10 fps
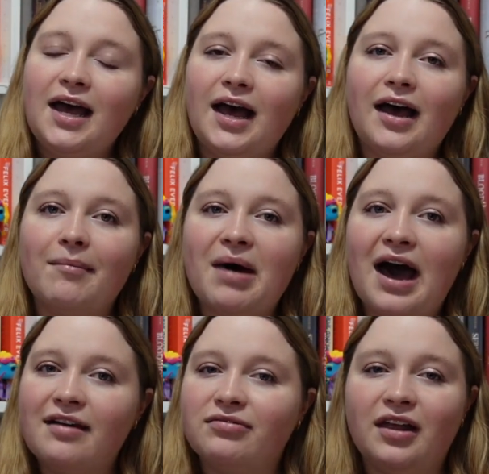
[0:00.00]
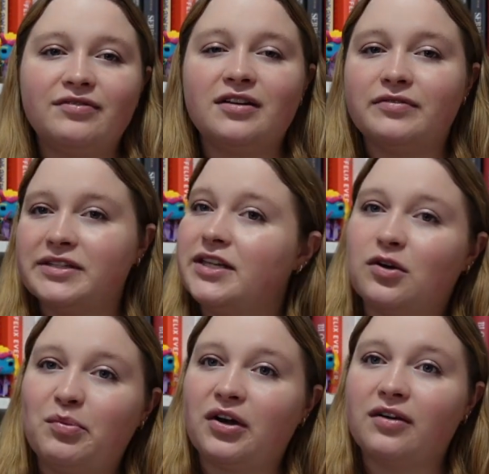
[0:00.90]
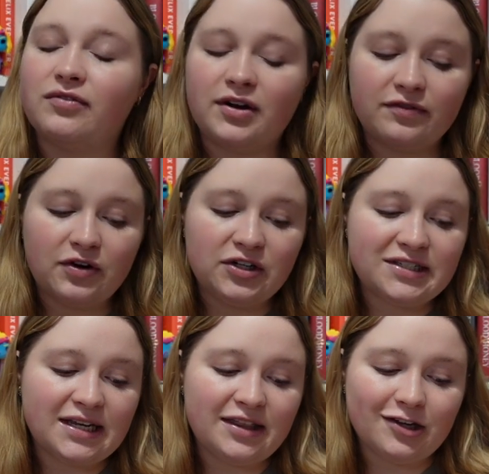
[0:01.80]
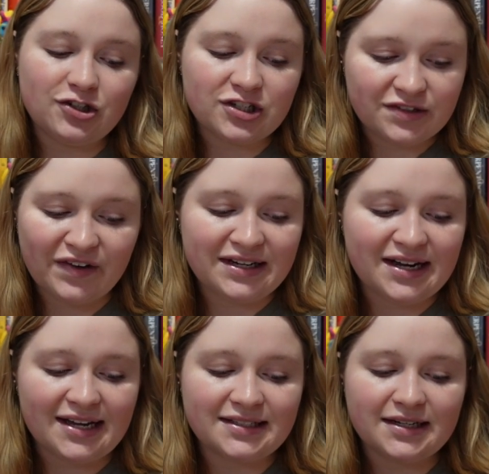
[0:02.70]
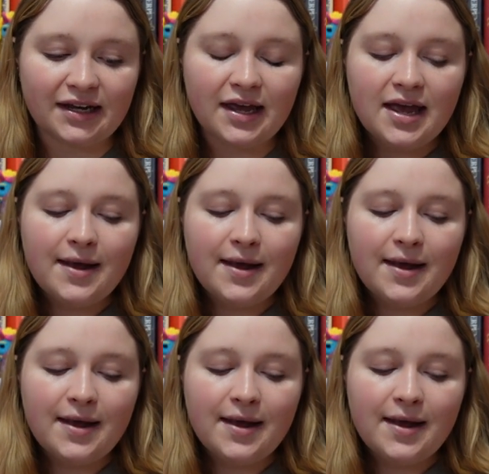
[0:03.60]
Um, I've loved every single book I've read of hers, they're just fantastic.